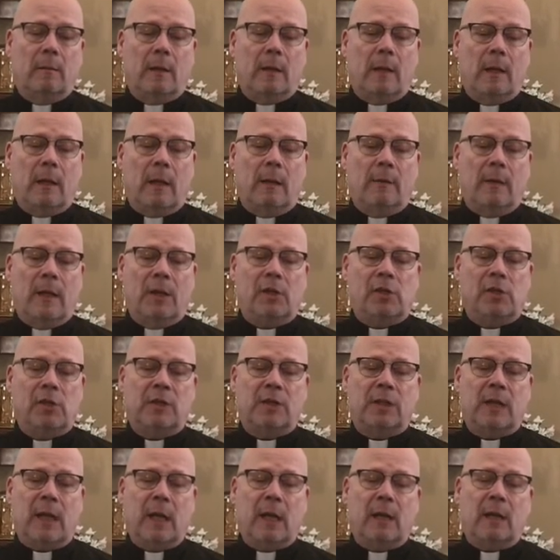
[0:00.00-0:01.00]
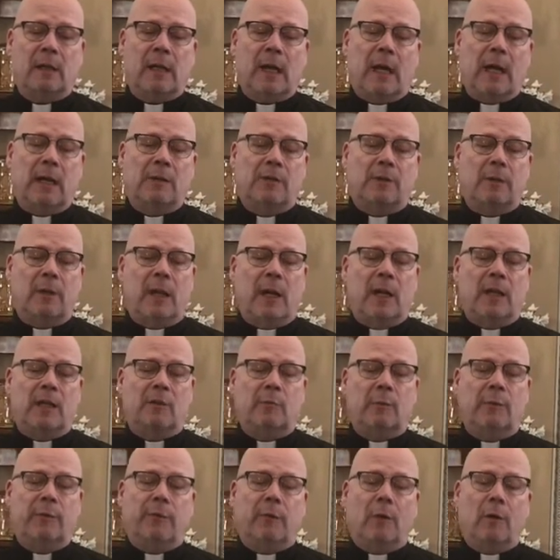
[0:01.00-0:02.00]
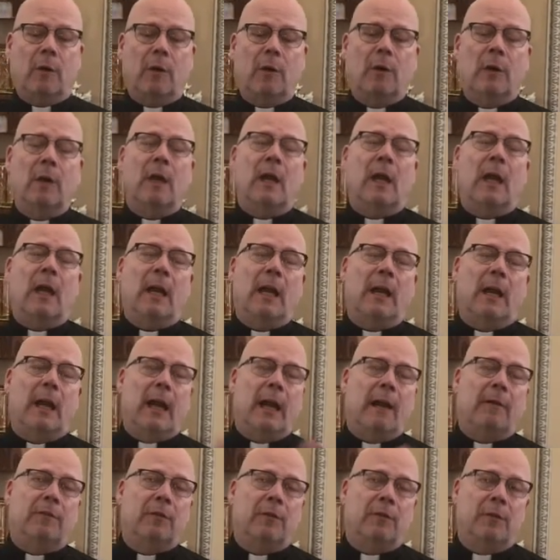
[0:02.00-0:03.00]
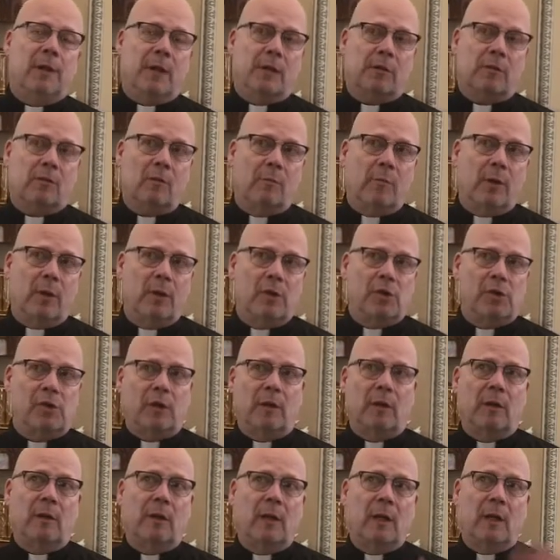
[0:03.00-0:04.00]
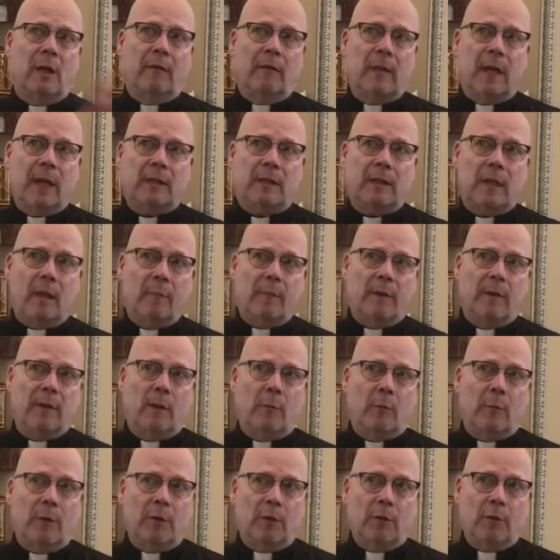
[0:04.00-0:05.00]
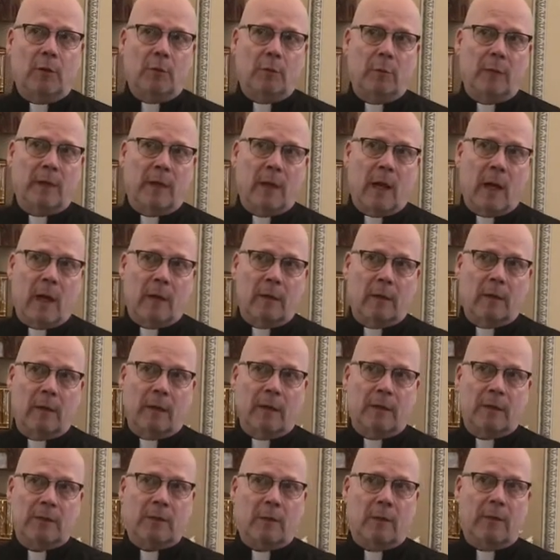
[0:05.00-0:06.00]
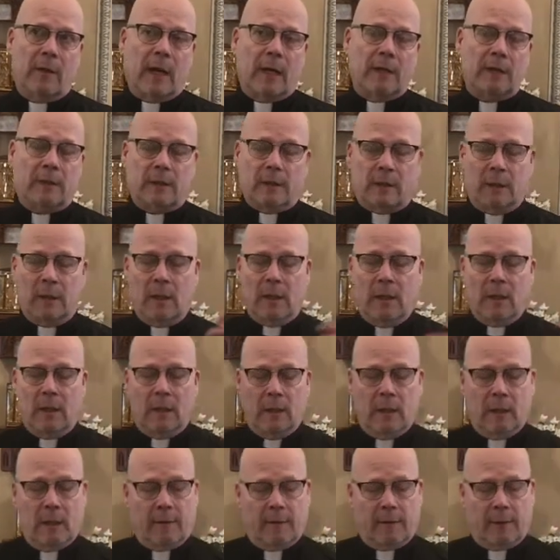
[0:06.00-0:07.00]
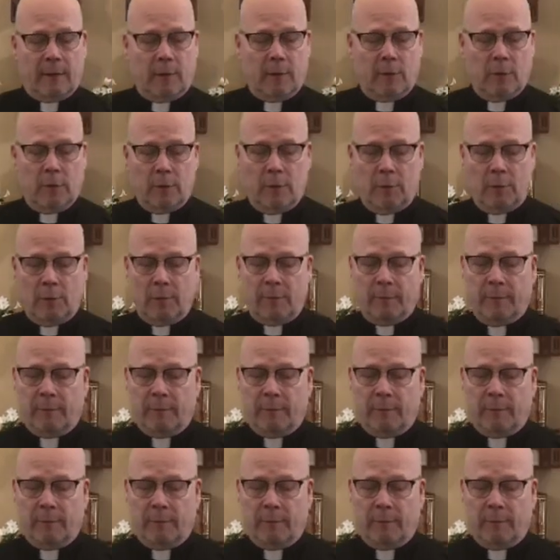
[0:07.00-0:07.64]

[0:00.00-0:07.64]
and they should sanitize their hands before and after distribution. That's something that we do regardless, so that's nothing new.